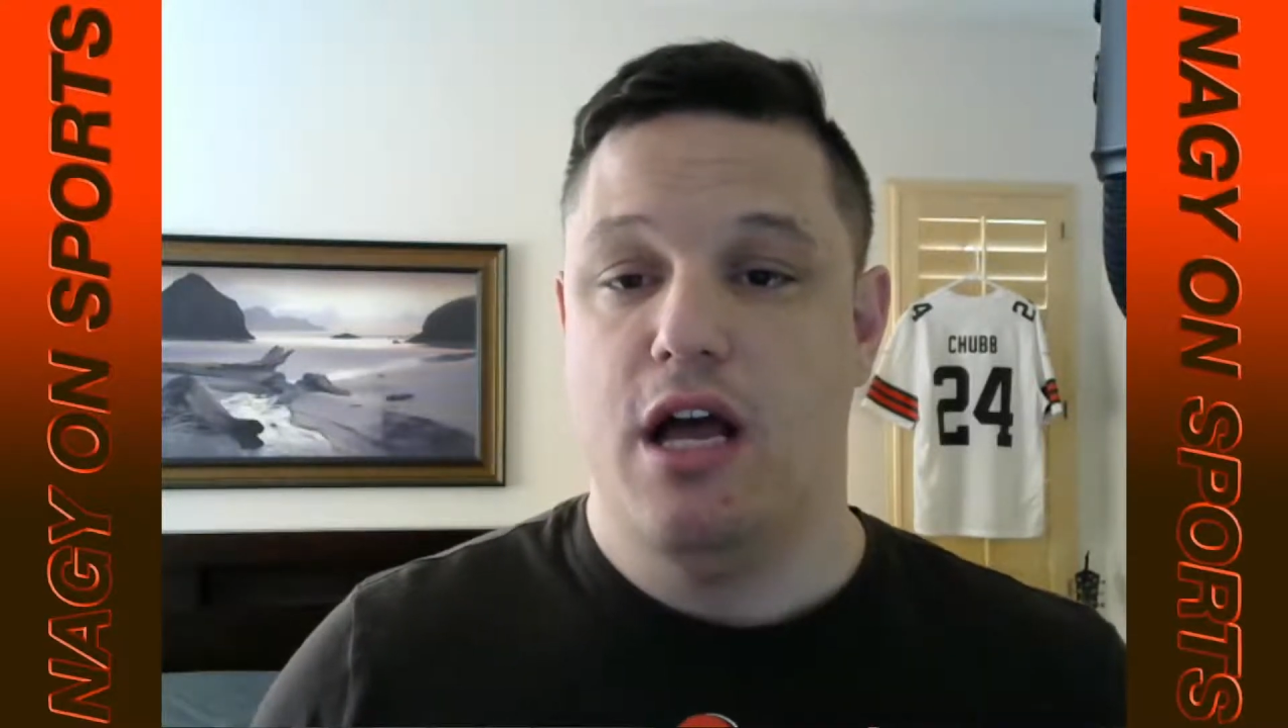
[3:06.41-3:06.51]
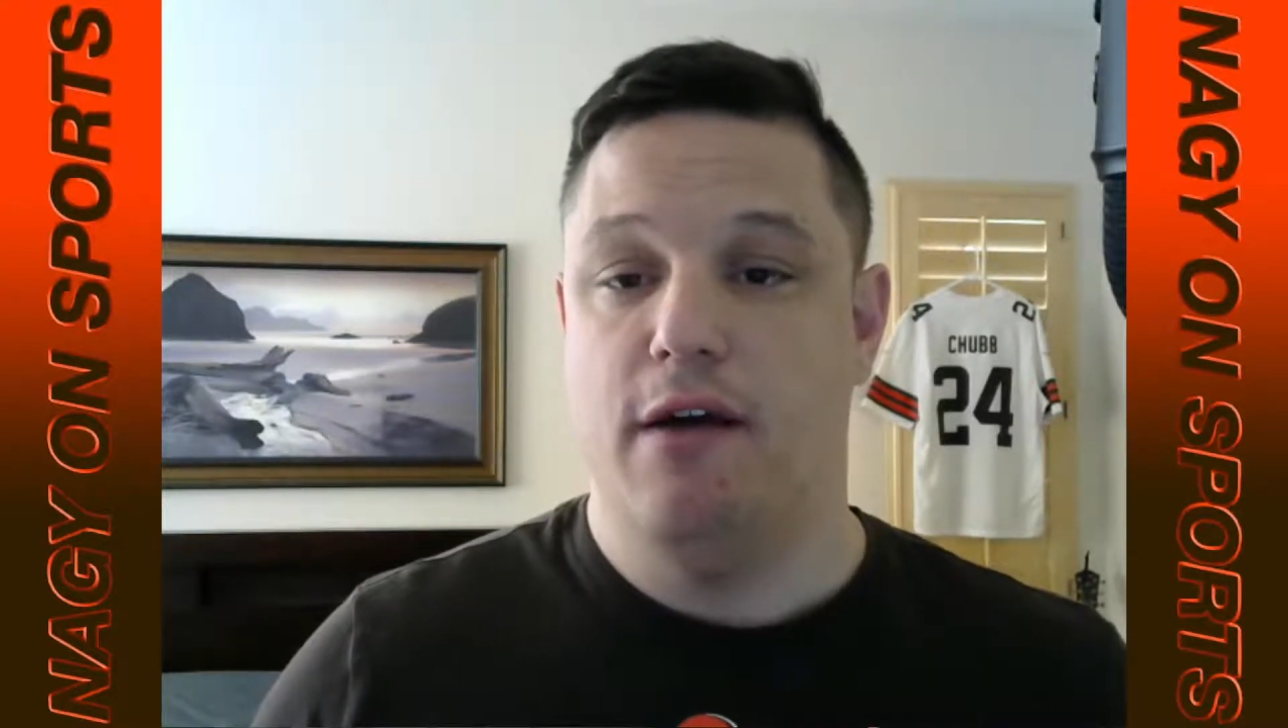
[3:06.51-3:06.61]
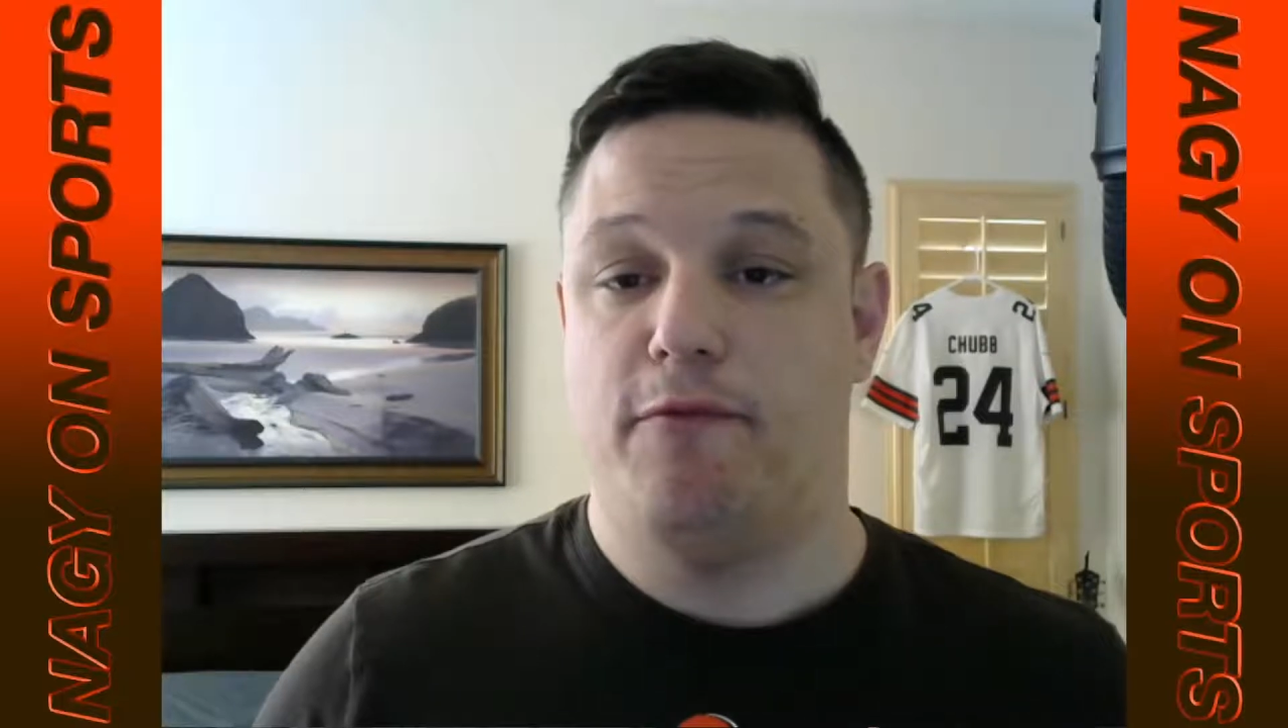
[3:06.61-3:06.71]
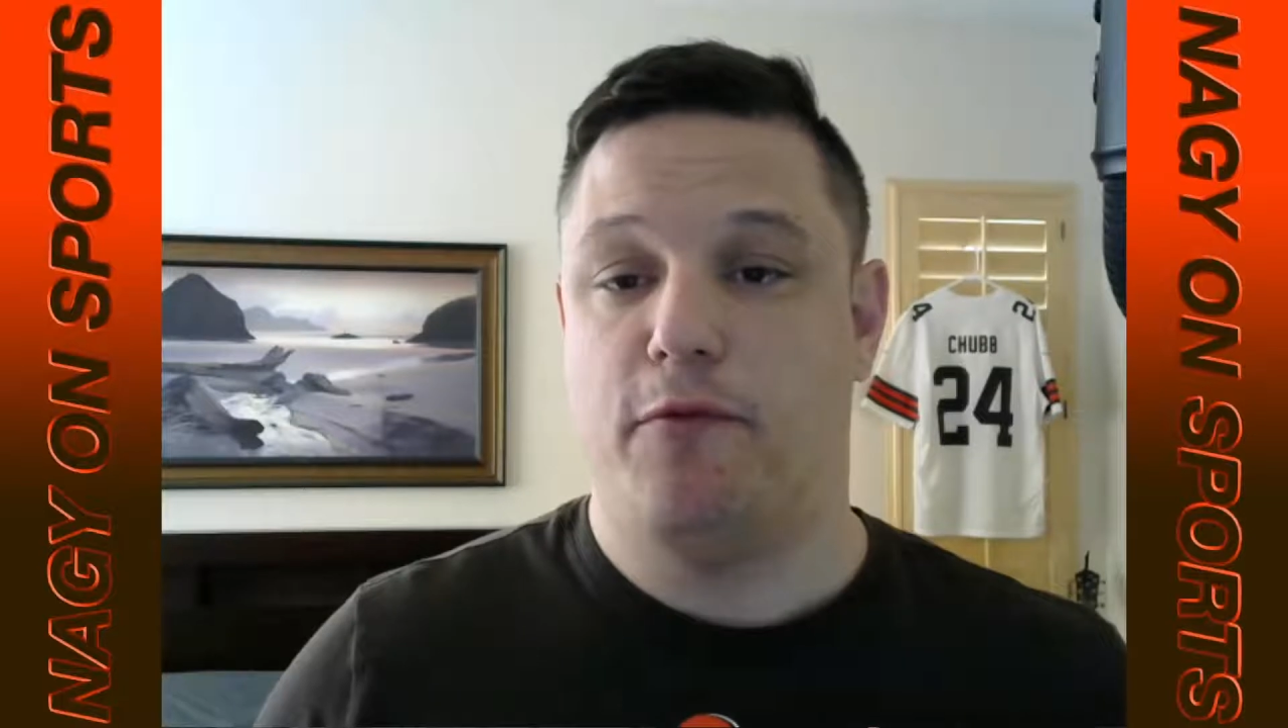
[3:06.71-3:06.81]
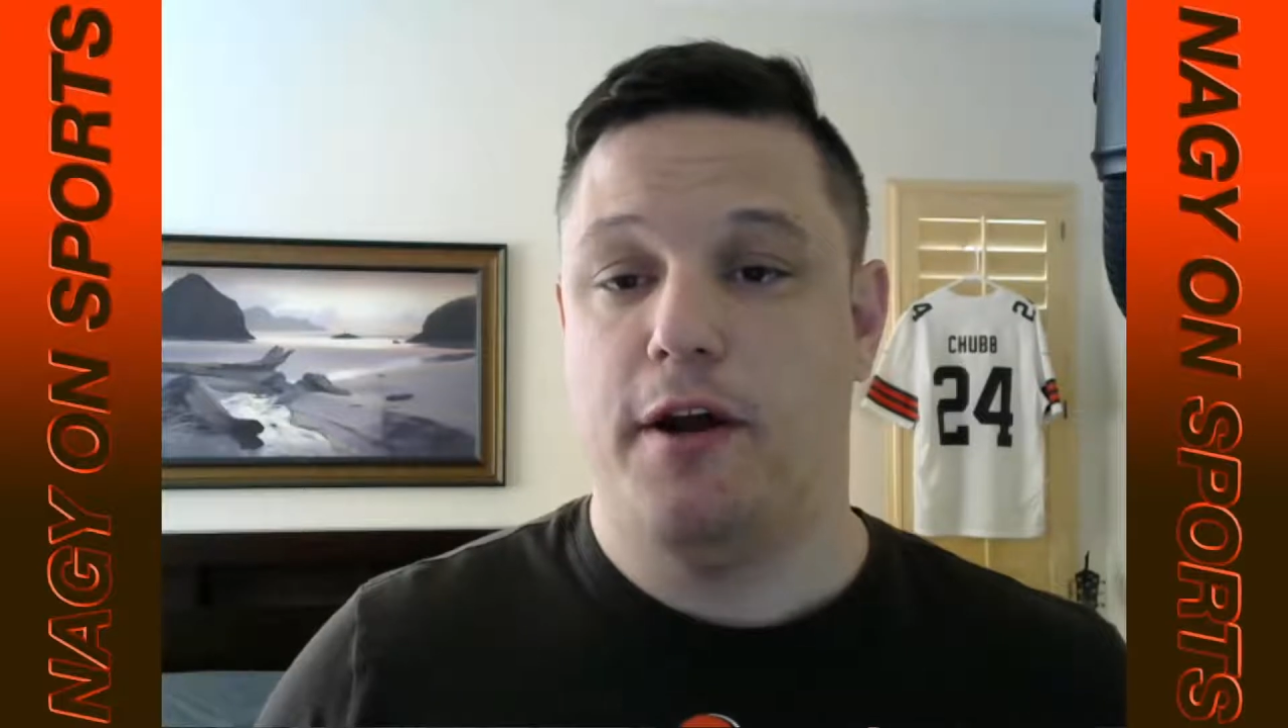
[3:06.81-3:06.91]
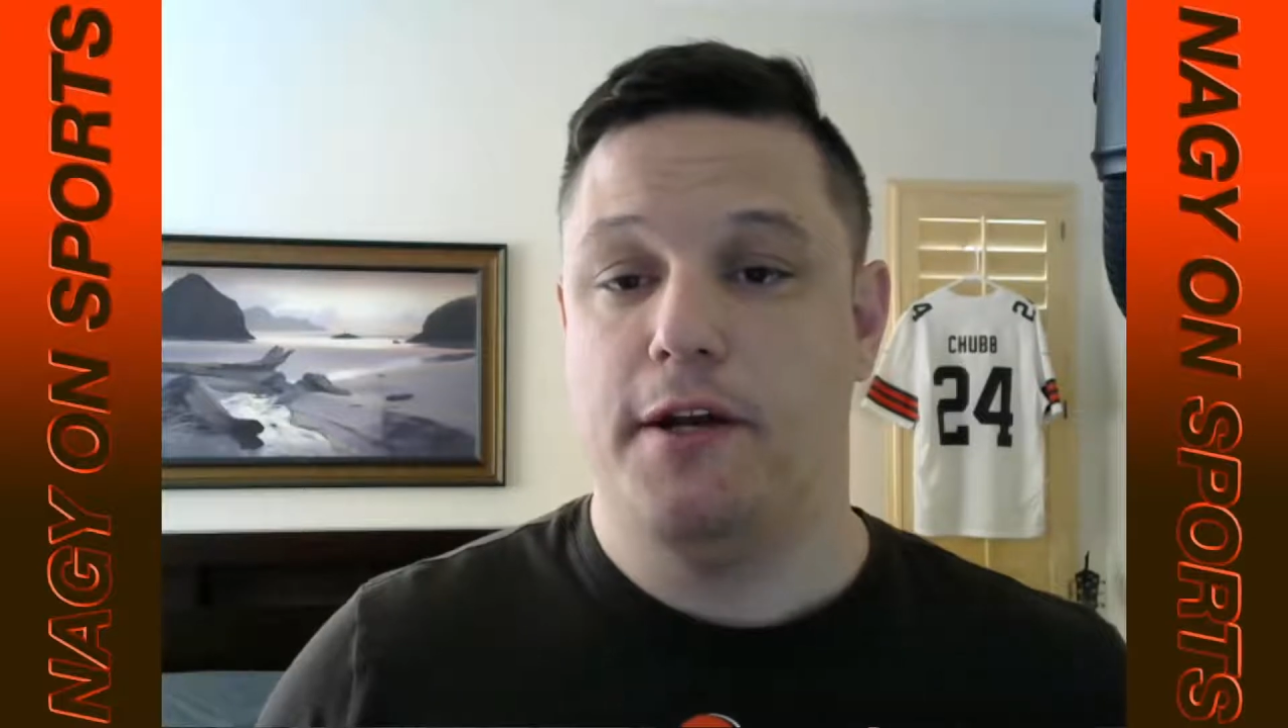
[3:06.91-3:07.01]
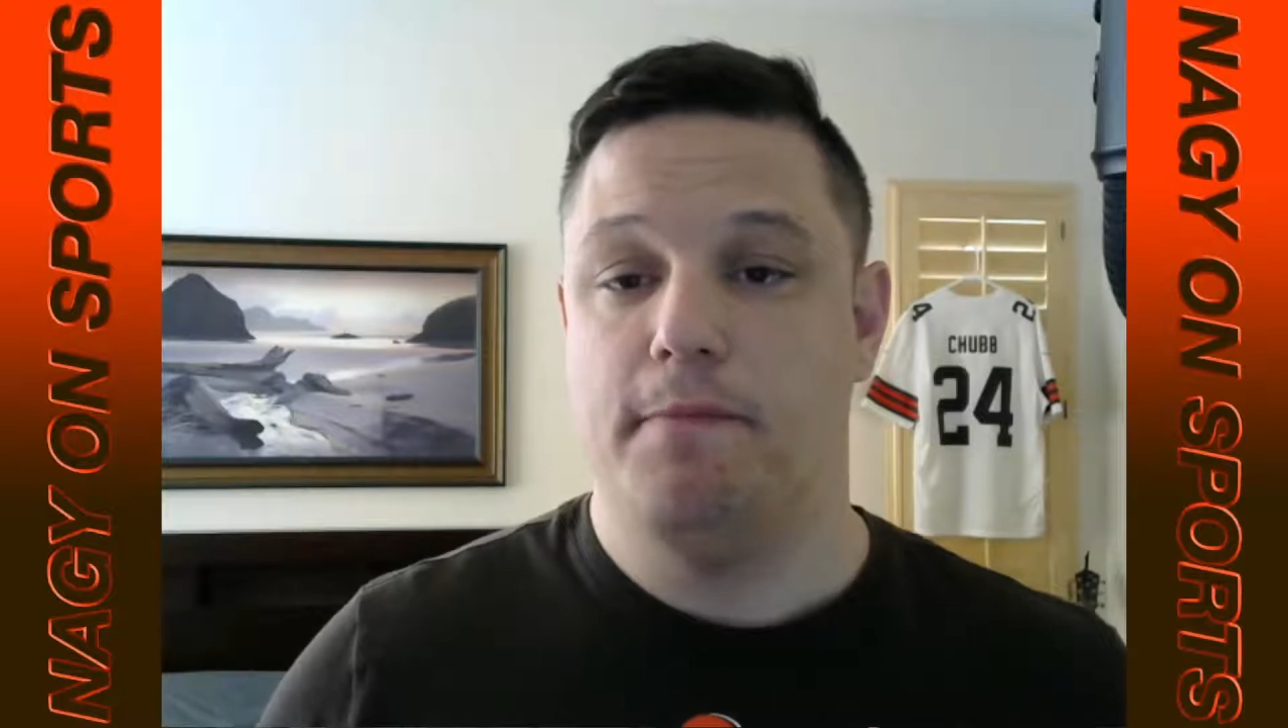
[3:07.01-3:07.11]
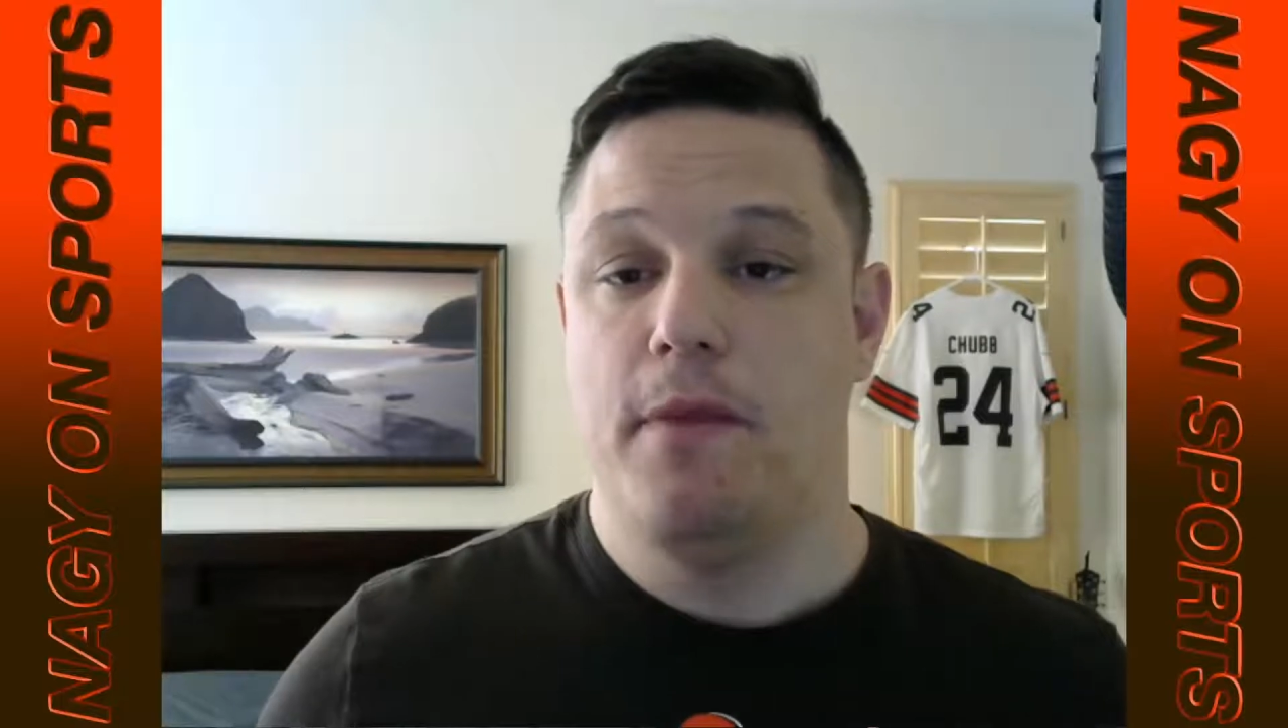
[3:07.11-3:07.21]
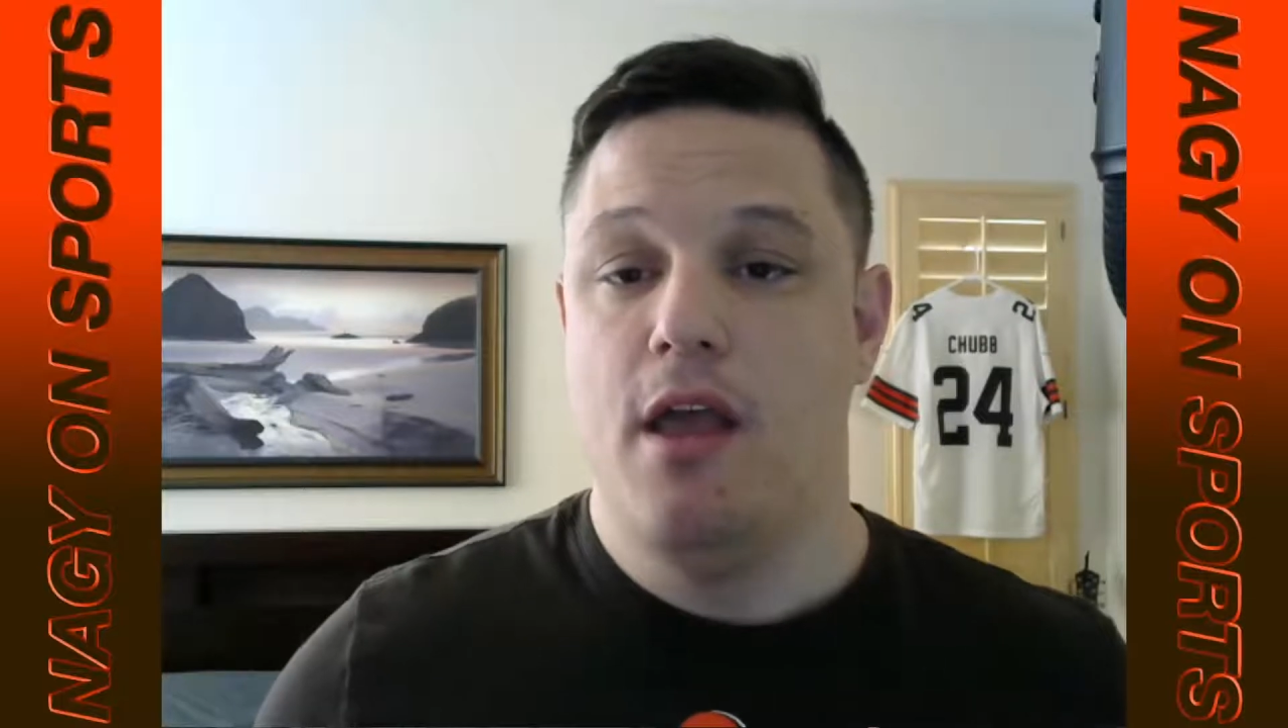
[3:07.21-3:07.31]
up front,